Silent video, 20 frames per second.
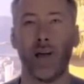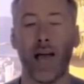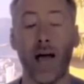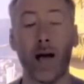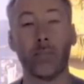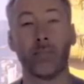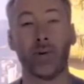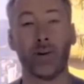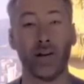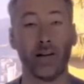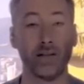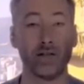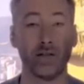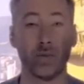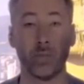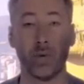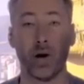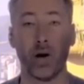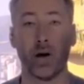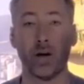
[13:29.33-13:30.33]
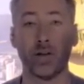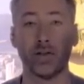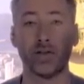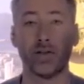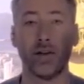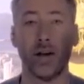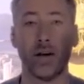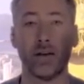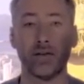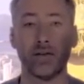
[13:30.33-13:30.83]
happily
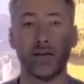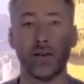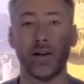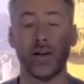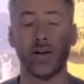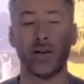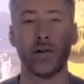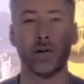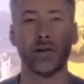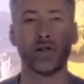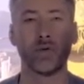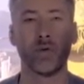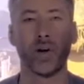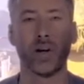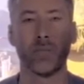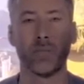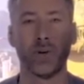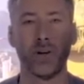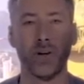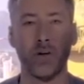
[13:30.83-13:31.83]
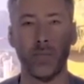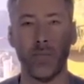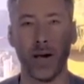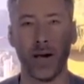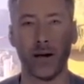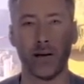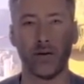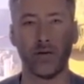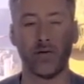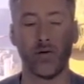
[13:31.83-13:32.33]
surprised that there is quite a bit of
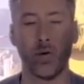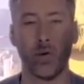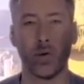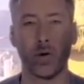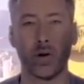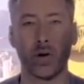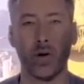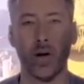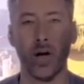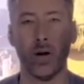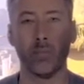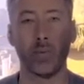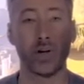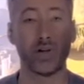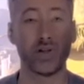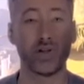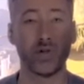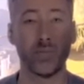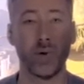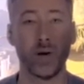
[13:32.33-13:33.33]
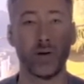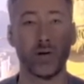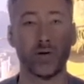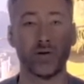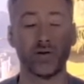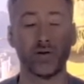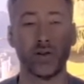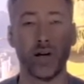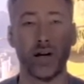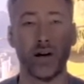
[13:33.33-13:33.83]
demand for precious
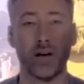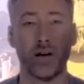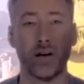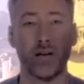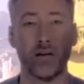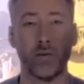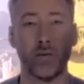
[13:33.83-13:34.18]
metals